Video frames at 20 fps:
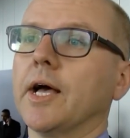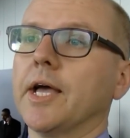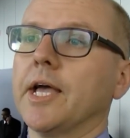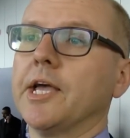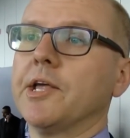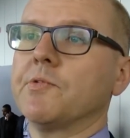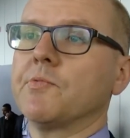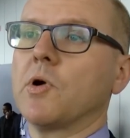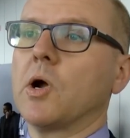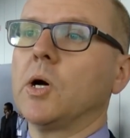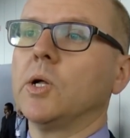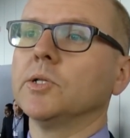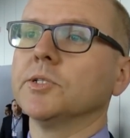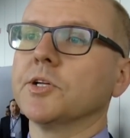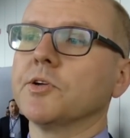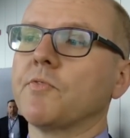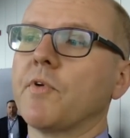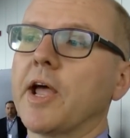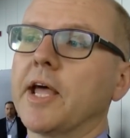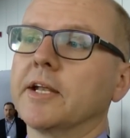enrolled
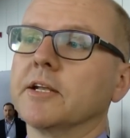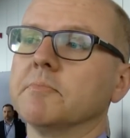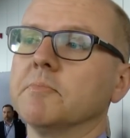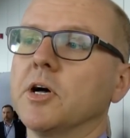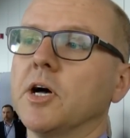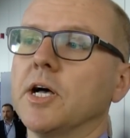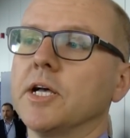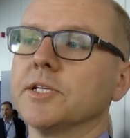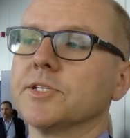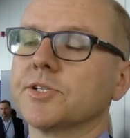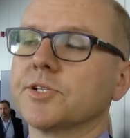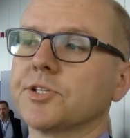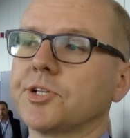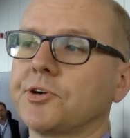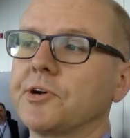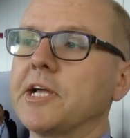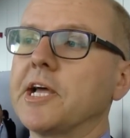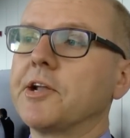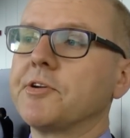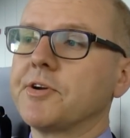and randomised
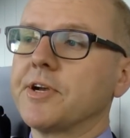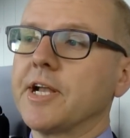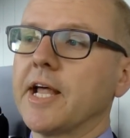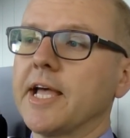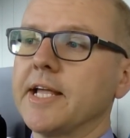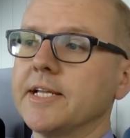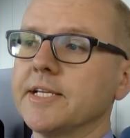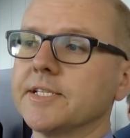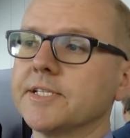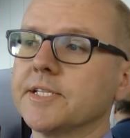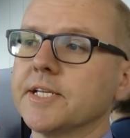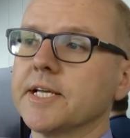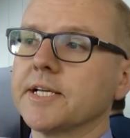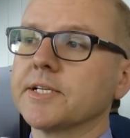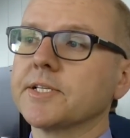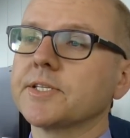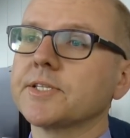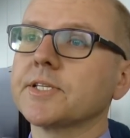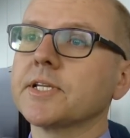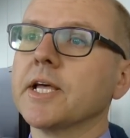
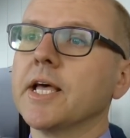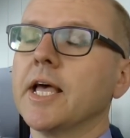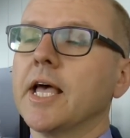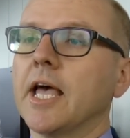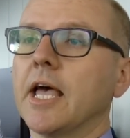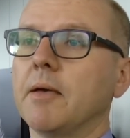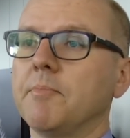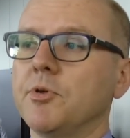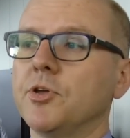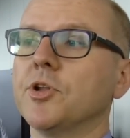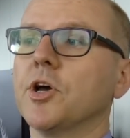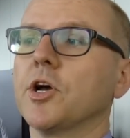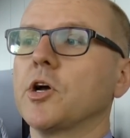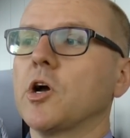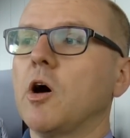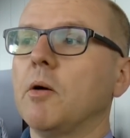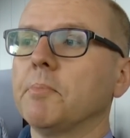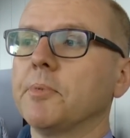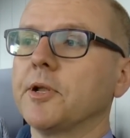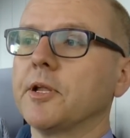386
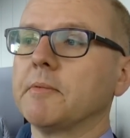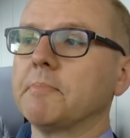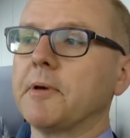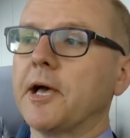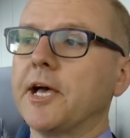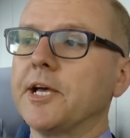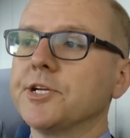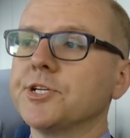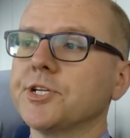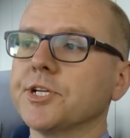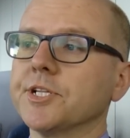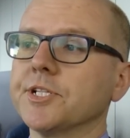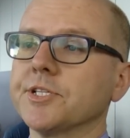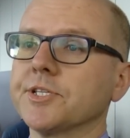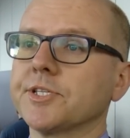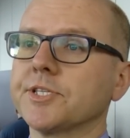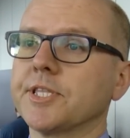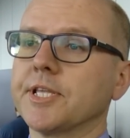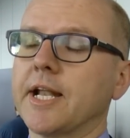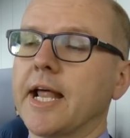immunocompetent
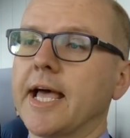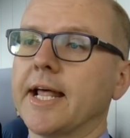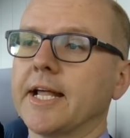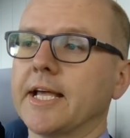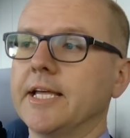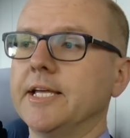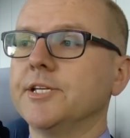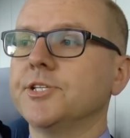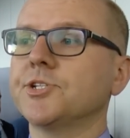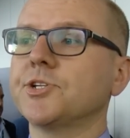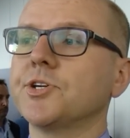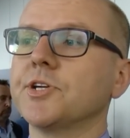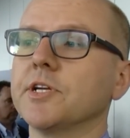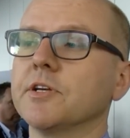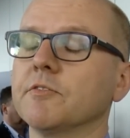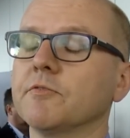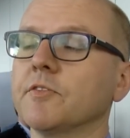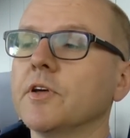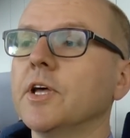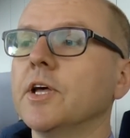patients that had a history
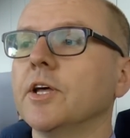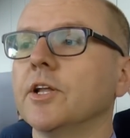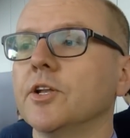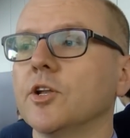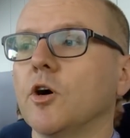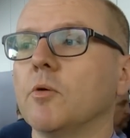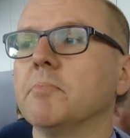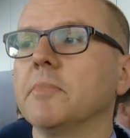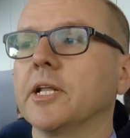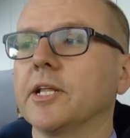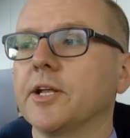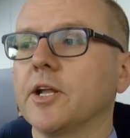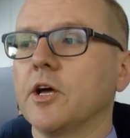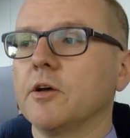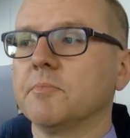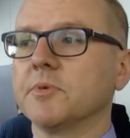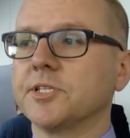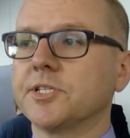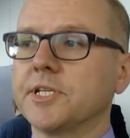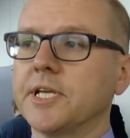of
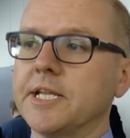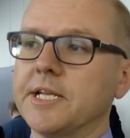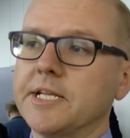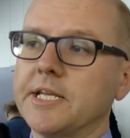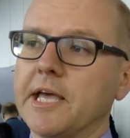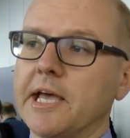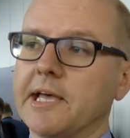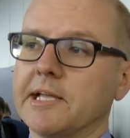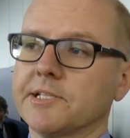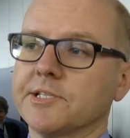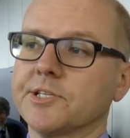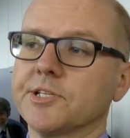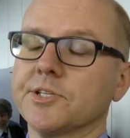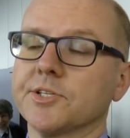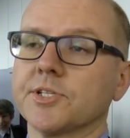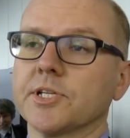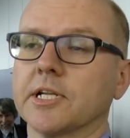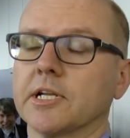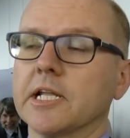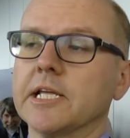non-melanoma skin
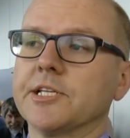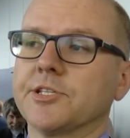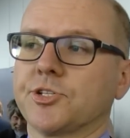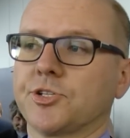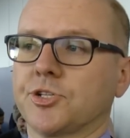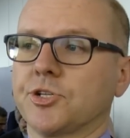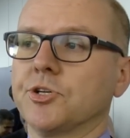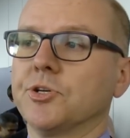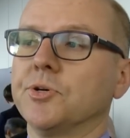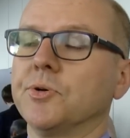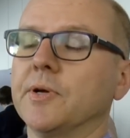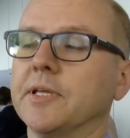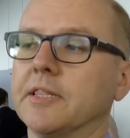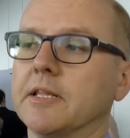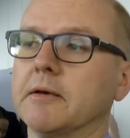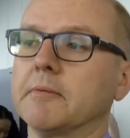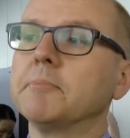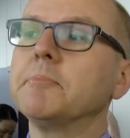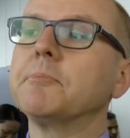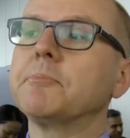cancers, at least two in
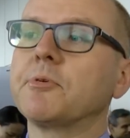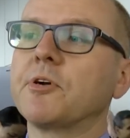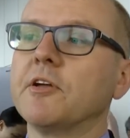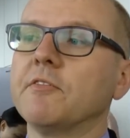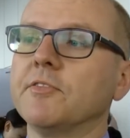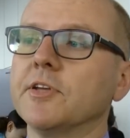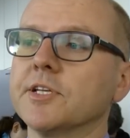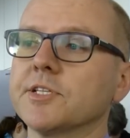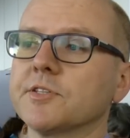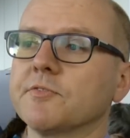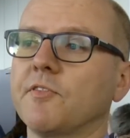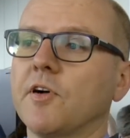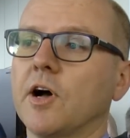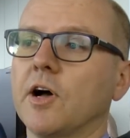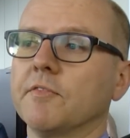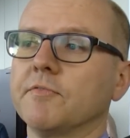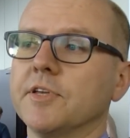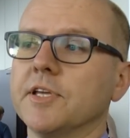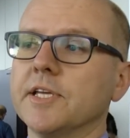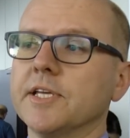the previous
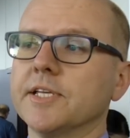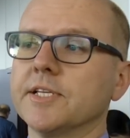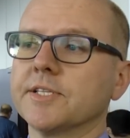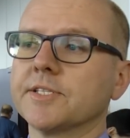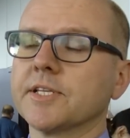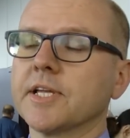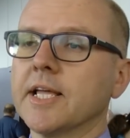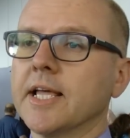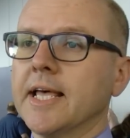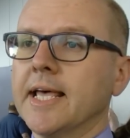5 years.